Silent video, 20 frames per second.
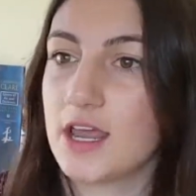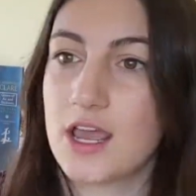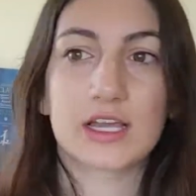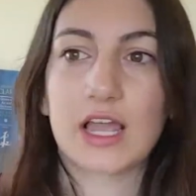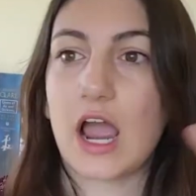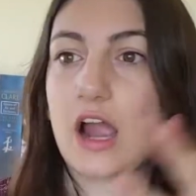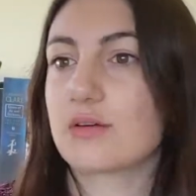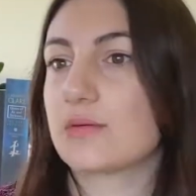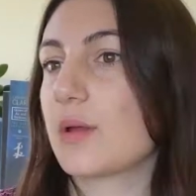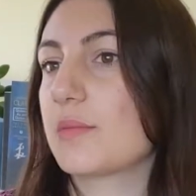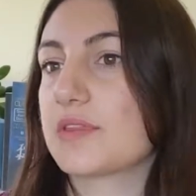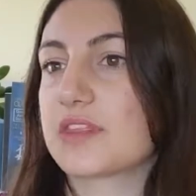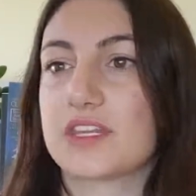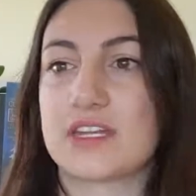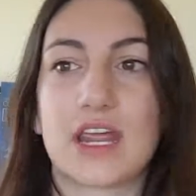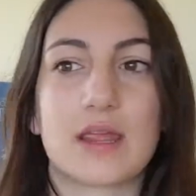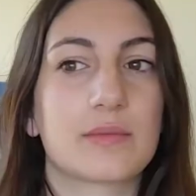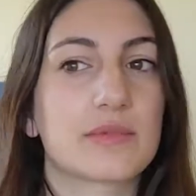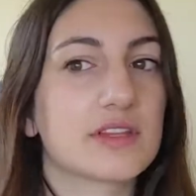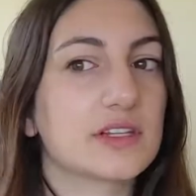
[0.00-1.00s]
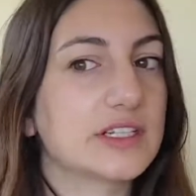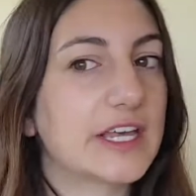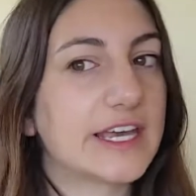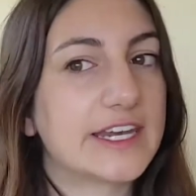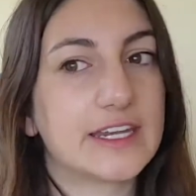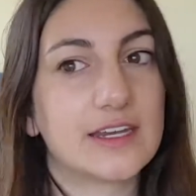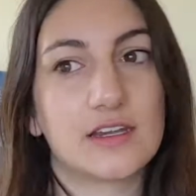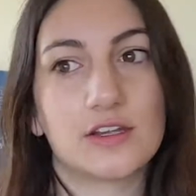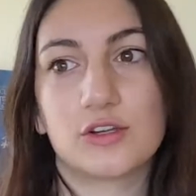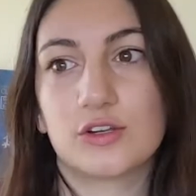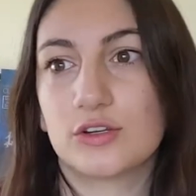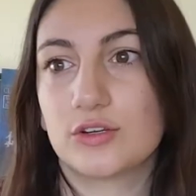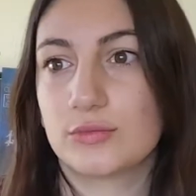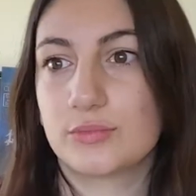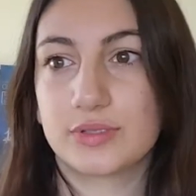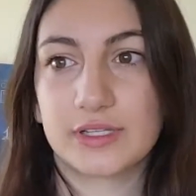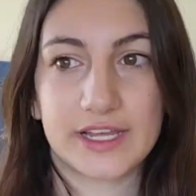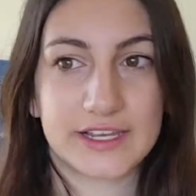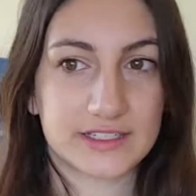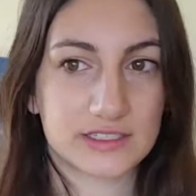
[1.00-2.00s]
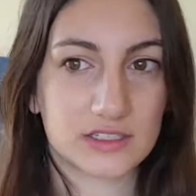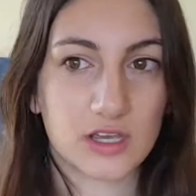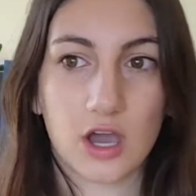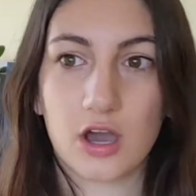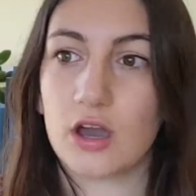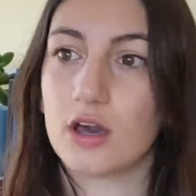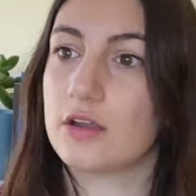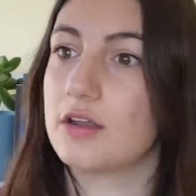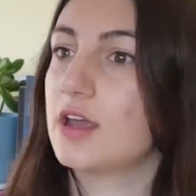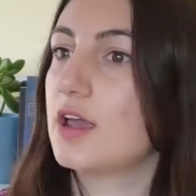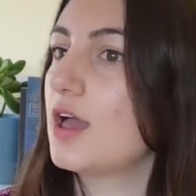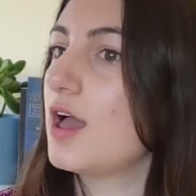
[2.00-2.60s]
Can't remember the name of the lady who plays God.